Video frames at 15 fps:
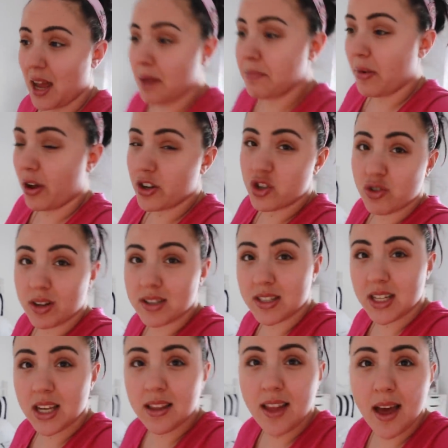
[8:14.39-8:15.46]
I'm not
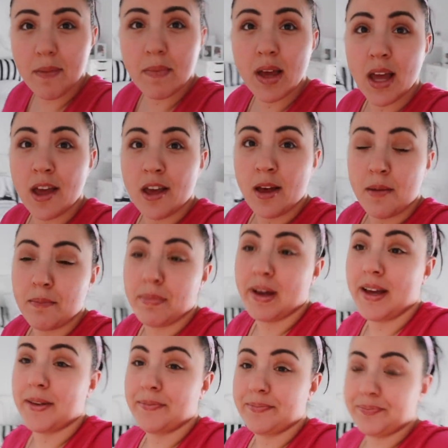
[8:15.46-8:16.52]
trusting them,
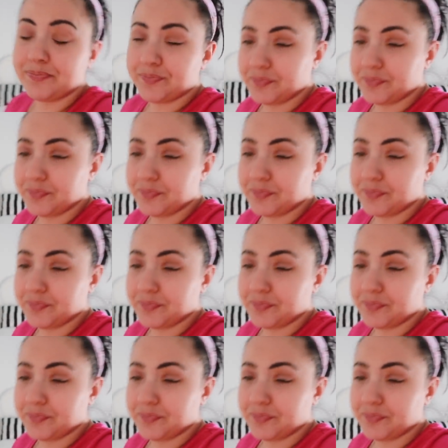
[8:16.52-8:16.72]
but